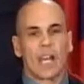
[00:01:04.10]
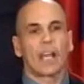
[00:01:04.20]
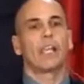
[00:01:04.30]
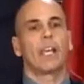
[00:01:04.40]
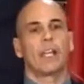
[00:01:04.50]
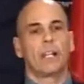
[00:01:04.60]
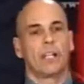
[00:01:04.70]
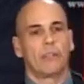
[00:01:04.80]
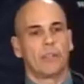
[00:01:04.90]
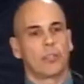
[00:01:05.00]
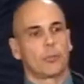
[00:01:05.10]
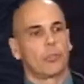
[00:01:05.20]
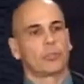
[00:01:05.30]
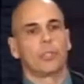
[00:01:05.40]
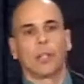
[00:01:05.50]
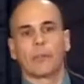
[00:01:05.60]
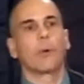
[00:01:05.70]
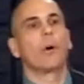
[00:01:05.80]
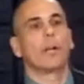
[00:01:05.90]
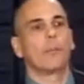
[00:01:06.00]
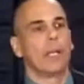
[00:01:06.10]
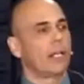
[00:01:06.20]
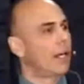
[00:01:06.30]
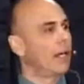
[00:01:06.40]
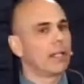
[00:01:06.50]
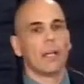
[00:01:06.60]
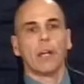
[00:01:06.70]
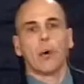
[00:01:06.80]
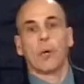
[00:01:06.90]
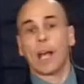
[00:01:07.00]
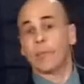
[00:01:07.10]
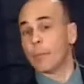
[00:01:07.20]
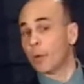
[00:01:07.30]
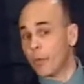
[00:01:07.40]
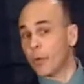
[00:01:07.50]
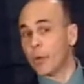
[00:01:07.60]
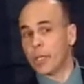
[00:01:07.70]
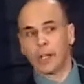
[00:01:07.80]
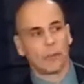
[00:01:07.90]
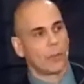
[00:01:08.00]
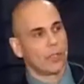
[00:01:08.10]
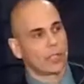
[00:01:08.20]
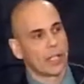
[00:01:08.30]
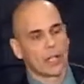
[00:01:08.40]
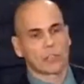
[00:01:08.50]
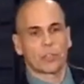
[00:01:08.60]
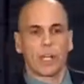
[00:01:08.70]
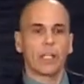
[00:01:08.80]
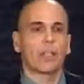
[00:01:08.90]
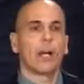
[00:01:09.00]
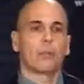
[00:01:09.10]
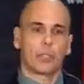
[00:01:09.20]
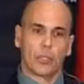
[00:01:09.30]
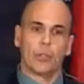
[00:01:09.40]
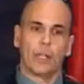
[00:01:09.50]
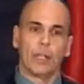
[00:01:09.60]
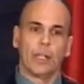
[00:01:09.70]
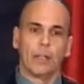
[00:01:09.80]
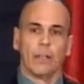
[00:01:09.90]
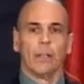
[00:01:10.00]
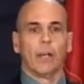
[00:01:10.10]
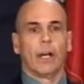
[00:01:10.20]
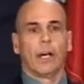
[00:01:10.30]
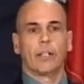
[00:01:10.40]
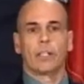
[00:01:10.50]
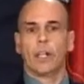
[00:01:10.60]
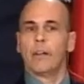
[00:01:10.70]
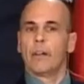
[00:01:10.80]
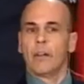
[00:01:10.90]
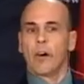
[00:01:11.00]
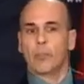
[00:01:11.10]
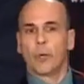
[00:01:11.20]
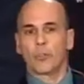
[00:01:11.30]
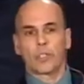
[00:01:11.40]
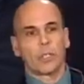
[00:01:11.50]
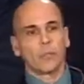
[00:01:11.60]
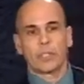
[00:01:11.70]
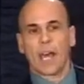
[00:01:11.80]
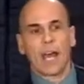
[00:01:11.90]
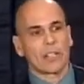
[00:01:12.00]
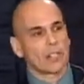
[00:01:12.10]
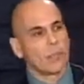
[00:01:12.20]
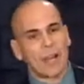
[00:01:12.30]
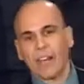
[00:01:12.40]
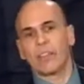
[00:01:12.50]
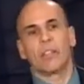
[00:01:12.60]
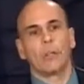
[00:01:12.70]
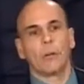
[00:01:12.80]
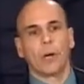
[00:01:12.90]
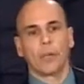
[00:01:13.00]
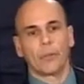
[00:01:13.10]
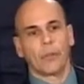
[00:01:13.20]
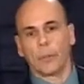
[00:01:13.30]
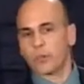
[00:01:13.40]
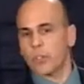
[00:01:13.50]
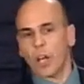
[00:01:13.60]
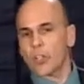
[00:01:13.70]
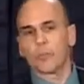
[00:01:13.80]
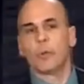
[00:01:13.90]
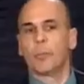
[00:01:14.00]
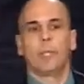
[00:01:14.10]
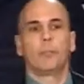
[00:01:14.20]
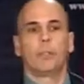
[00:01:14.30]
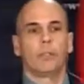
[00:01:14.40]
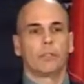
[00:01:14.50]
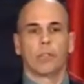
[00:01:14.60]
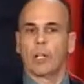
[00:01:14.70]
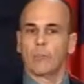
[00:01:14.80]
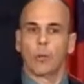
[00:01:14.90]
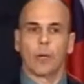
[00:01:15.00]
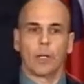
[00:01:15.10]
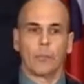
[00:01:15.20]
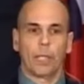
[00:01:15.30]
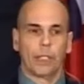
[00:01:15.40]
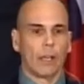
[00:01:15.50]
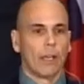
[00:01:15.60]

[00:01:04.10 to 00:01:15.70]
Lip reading: dedicated individuals you'll ever want to meet, and we have about 30 of them here today. So take the opportunity to approach them, to ask them anything you want. They're the most knowledgeable people you'll ever want to meet.